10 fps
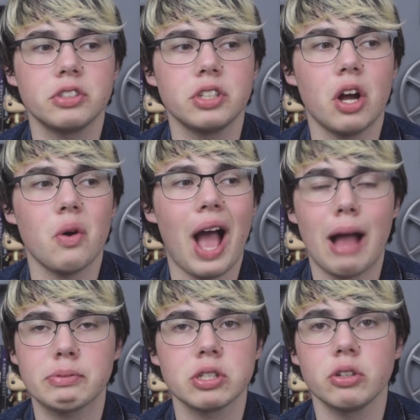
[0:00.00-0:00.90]
you know,
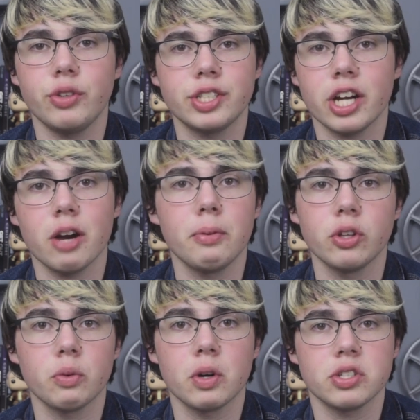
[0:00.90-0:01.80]
absolutely
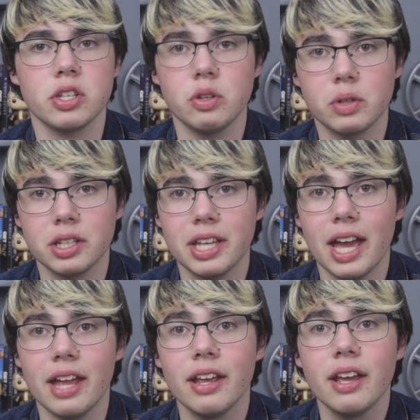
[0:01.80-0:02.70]
terrible, the worst that you could
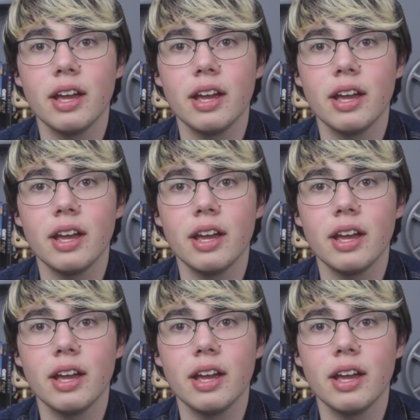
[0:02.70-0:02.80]
get.